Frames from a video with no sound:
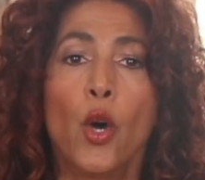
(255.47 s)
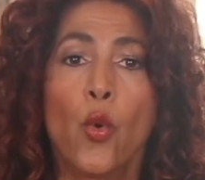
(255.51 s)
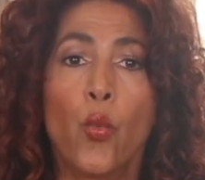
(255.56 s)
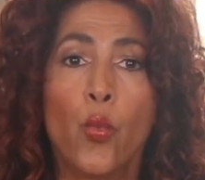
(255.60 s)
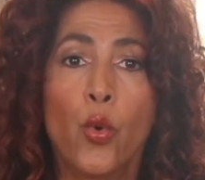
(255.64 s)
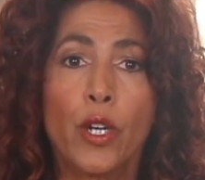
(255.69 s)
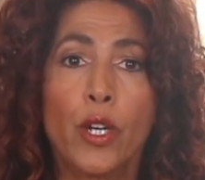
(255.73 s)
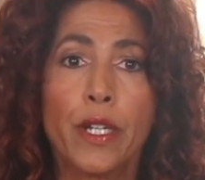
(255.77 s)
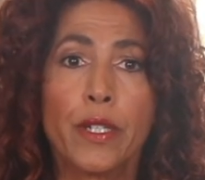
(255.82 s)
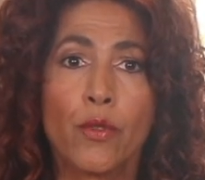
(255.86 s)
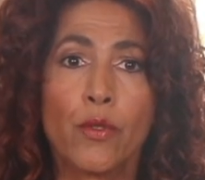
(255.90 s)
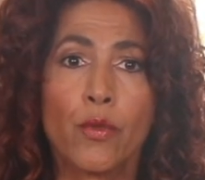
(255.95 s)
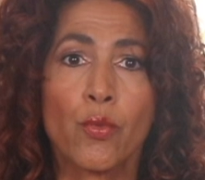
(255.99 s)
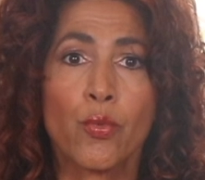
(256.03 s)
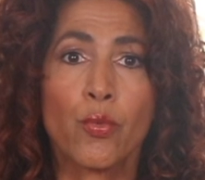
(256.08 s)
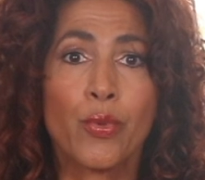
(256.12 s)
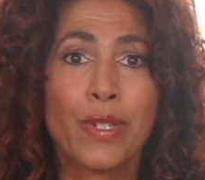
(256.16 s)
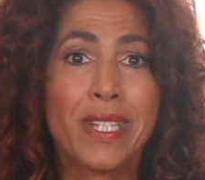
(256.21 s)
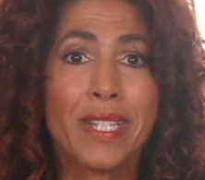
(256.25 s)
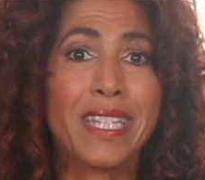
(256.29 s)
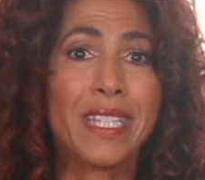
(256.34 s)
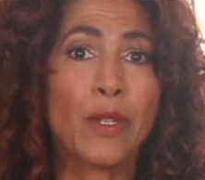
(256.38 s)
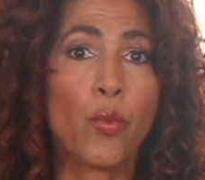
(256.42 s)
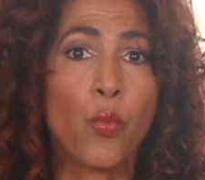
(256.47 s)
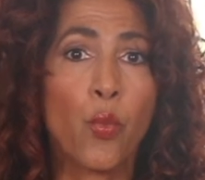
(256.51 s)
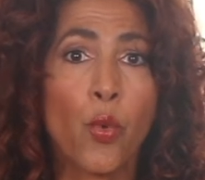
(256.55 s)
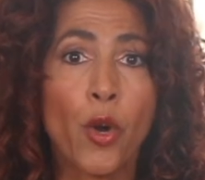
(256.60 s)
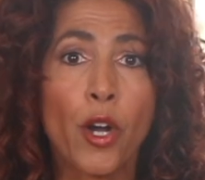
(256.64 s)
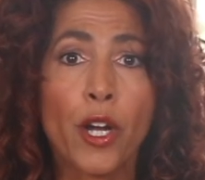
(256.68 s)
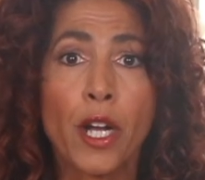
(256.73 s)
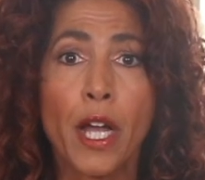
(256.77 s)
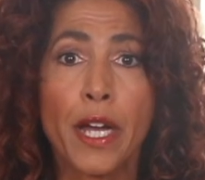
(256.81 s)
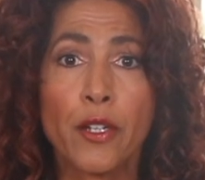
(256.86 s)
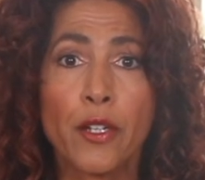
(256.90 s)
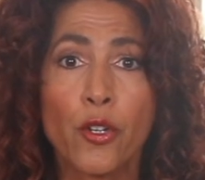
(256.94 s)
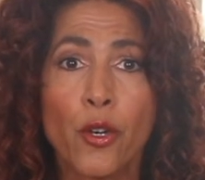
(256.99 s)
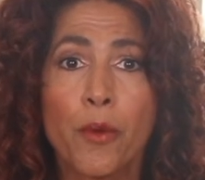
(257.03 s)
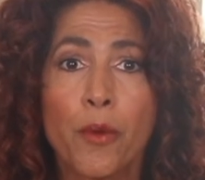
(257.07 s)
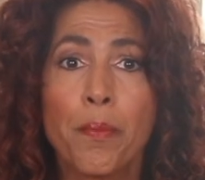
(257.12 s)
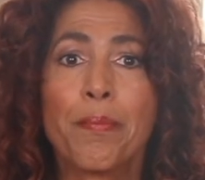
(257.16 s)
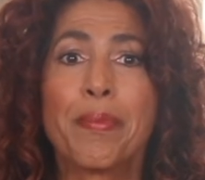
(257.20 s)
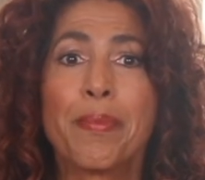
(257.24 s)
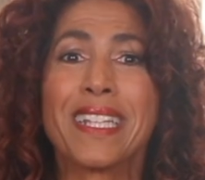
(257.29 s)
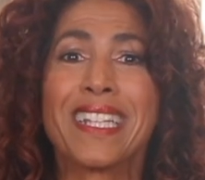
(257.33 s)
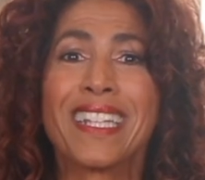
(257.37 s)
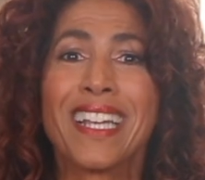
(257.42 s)
would really work on her
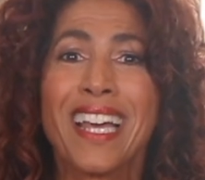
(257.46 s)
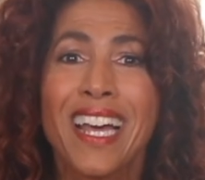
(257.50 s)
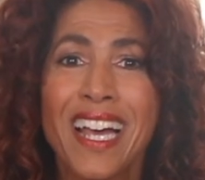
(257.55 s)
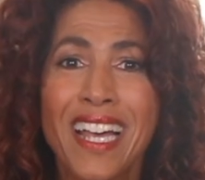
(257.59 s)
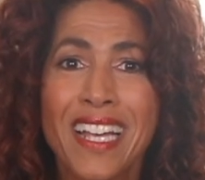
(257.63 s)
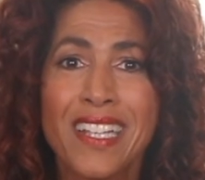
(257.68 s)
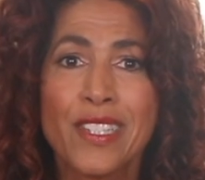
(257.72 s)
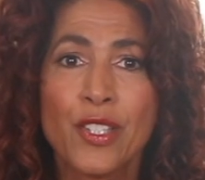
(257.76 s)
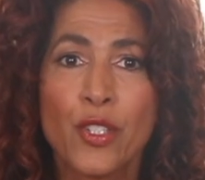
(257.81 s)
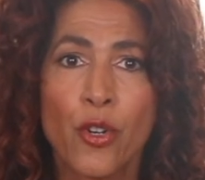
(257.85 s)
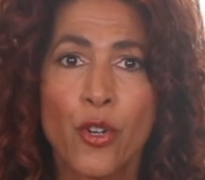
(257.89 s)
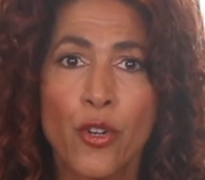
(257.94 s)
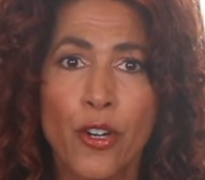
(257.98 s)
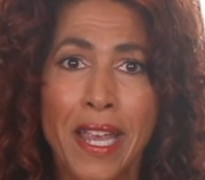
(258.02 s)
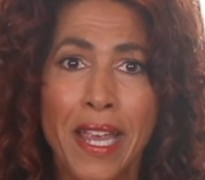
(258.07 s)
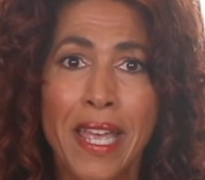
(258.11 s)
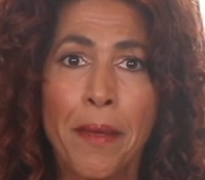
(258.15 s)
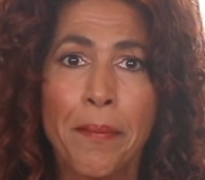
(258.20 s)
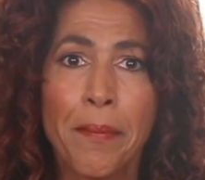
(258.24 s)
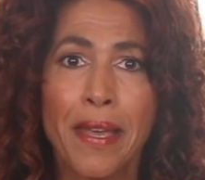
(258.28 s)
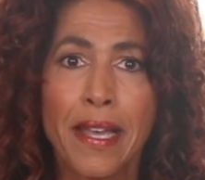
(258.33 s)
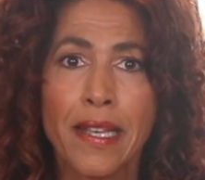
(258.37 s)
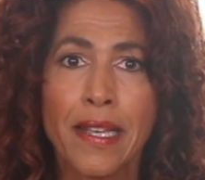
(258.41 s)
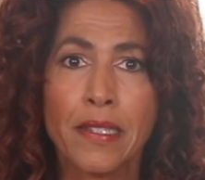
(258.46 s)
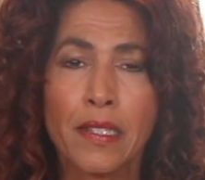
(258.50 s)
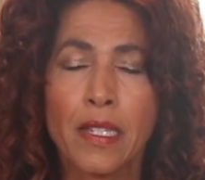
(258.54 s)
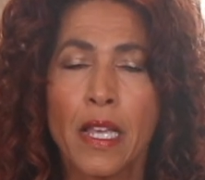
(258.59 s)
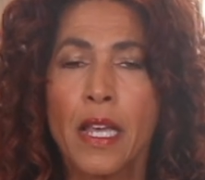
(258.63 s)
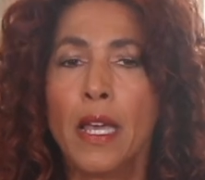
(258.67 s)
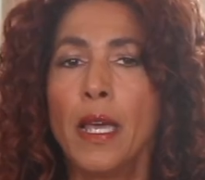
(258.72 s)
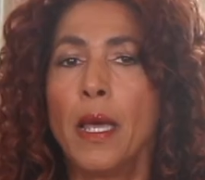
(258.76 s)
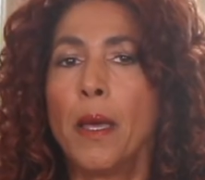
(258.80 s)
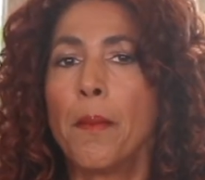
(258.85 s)
because her M S